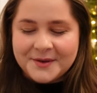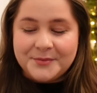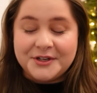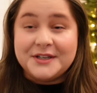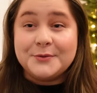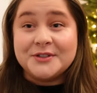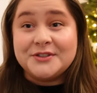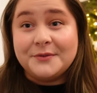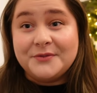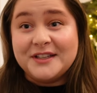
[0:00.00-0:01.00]
But it was
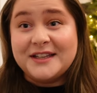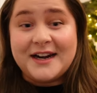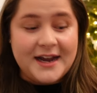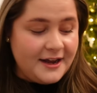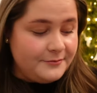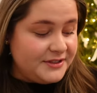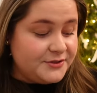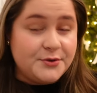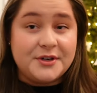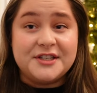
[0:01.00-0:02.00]
something that I have been
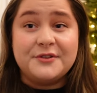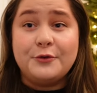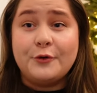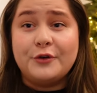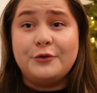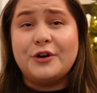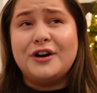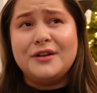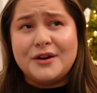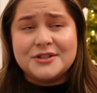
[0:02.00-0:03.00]
searching for
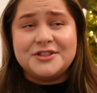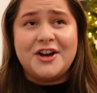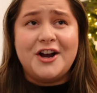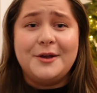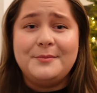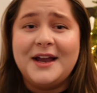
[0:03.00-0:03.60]
a long time,